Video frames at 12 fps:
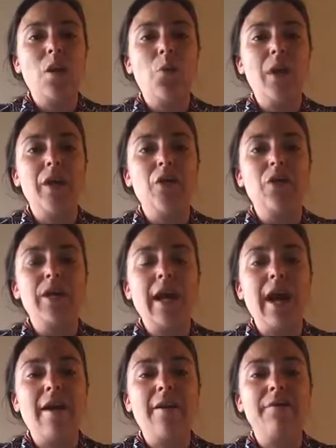where you can
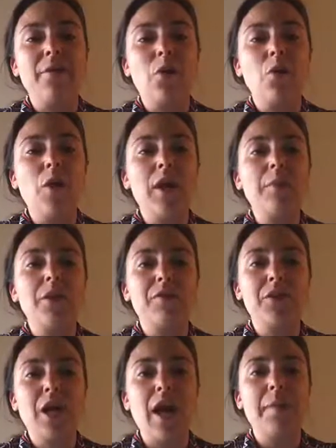have quite a bit
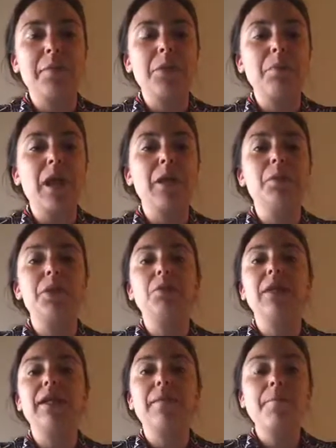of time spent
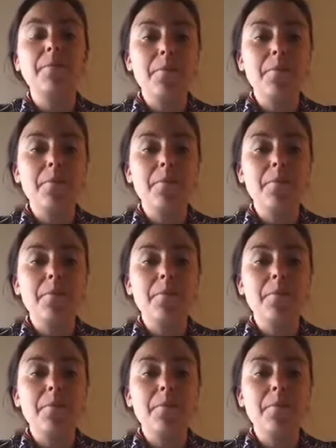between